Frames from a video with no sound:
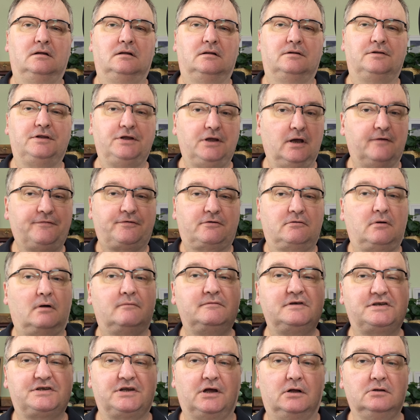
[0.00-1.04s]
The overall
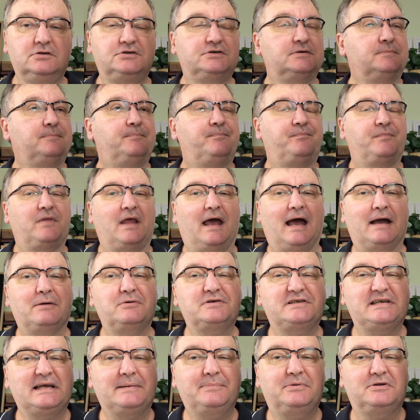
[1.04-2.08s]
result, I
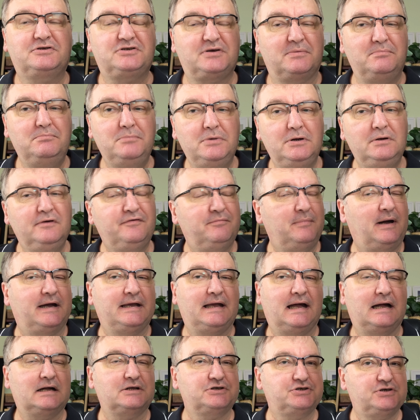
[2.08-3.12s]
was able to move my
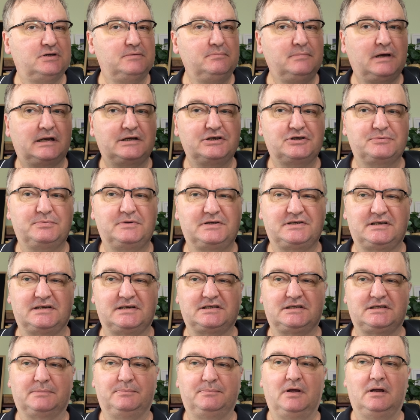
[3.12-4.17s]
action management
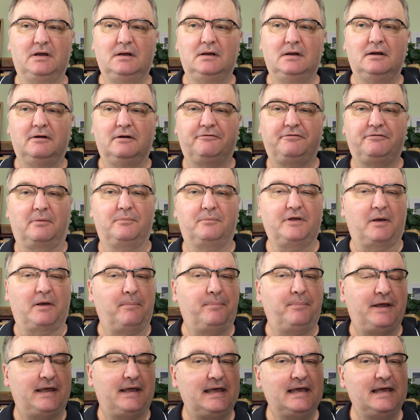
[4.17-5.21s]
system from the
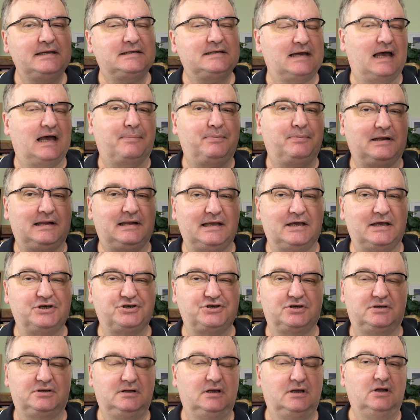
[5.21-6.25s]
paid
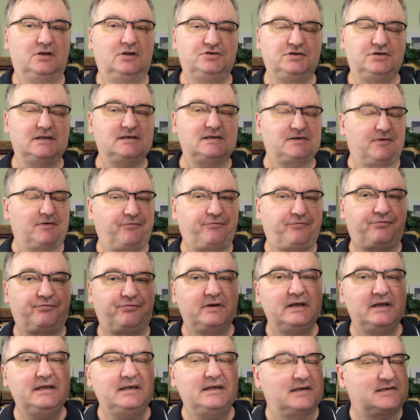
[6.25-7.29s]
application to this
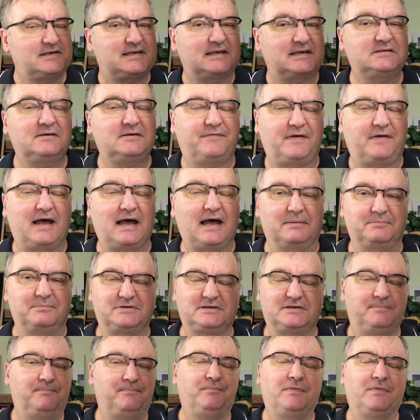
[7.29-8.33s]
free set of
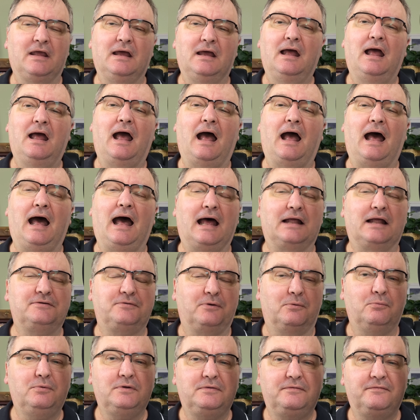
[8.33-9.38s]
apps, and
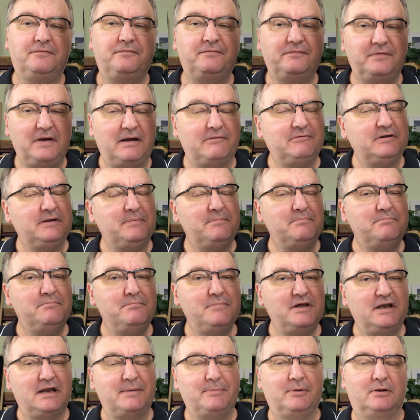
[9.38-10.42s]
with very
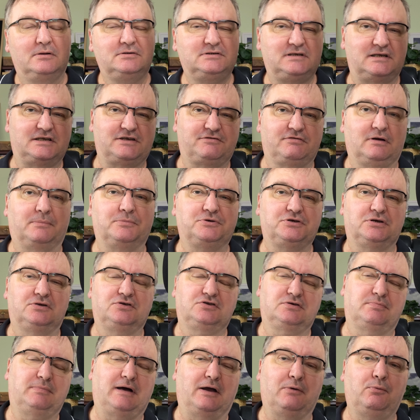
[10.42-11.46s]
minimal disruption
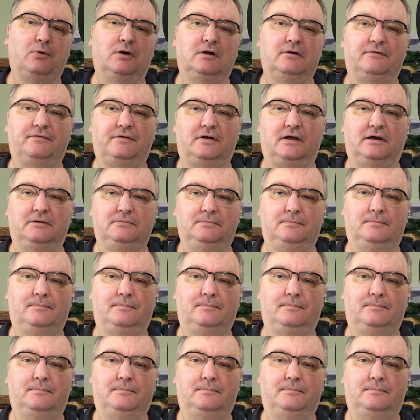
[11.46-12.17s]
to my workflow.